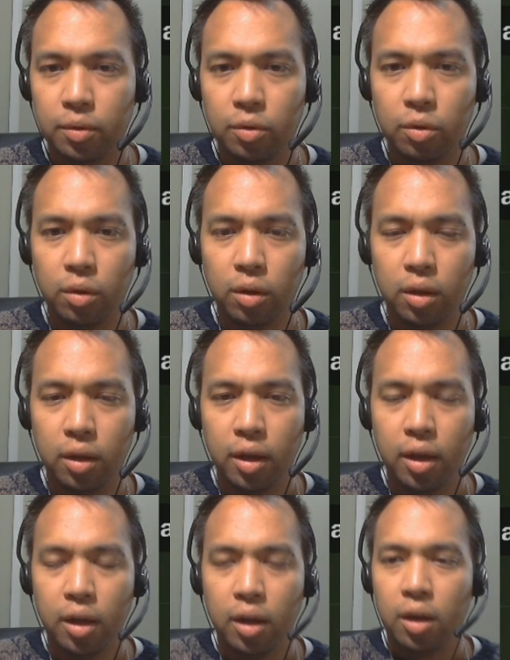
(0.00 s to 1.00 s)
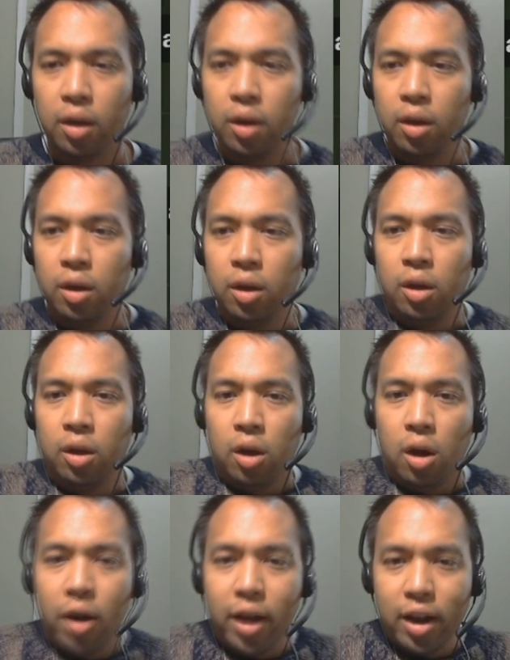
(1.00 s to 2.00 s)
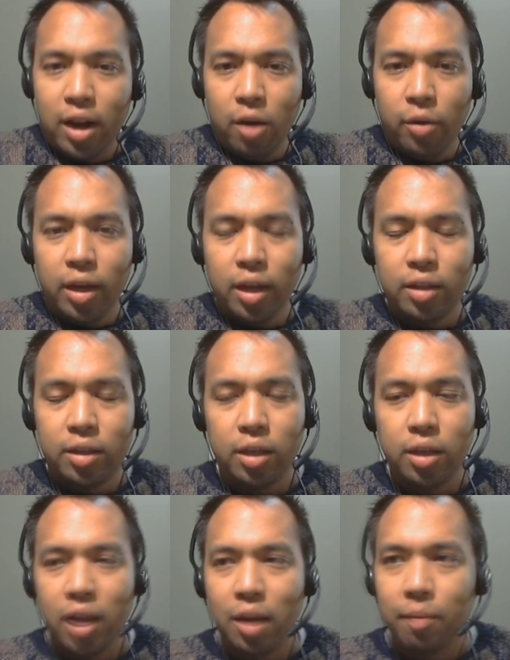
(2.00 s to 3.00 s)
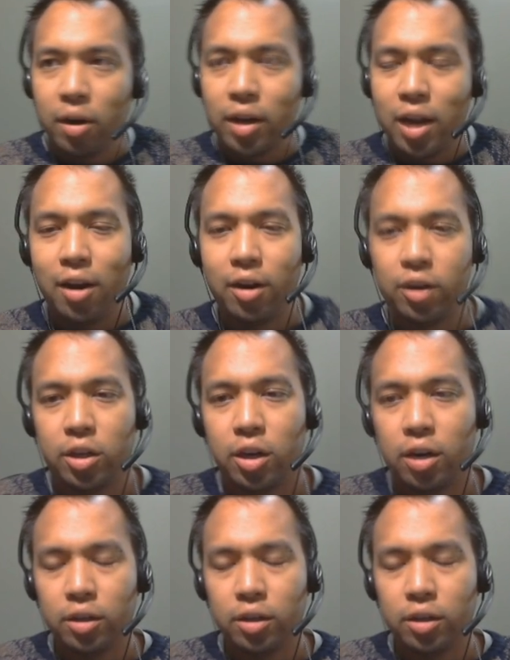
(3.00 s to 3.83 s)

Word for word: Cool. All right, now we get to name our character.